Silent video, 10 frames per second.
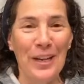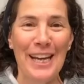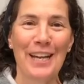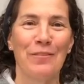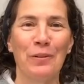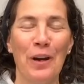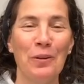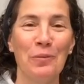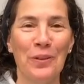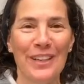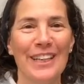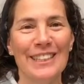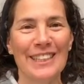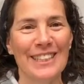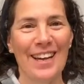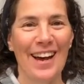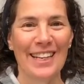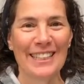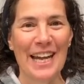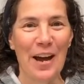Everyone, we're inside
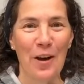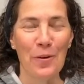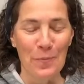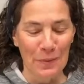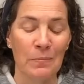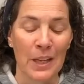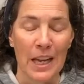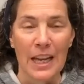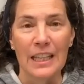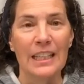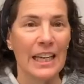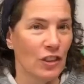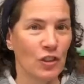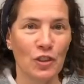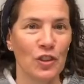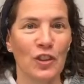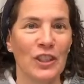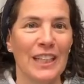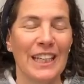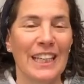now. Nature
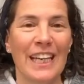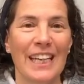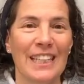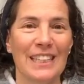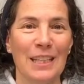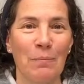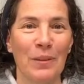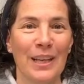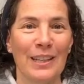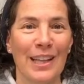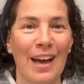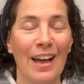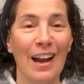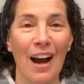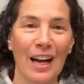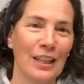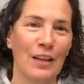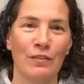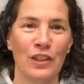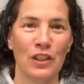journaling is something that I
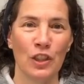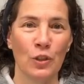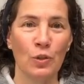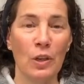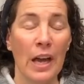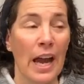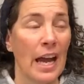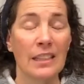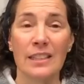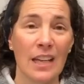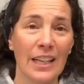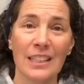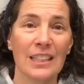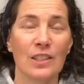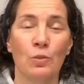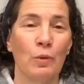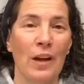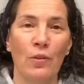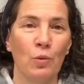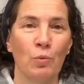love to do, and scientists
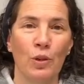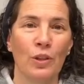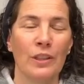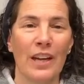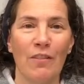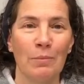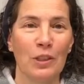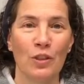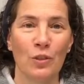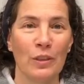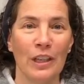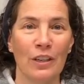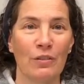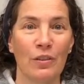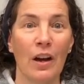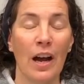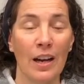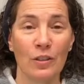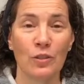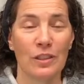around the world have been doing for
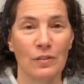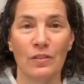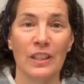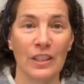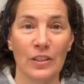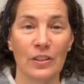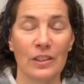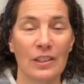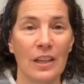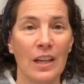hundreds of years.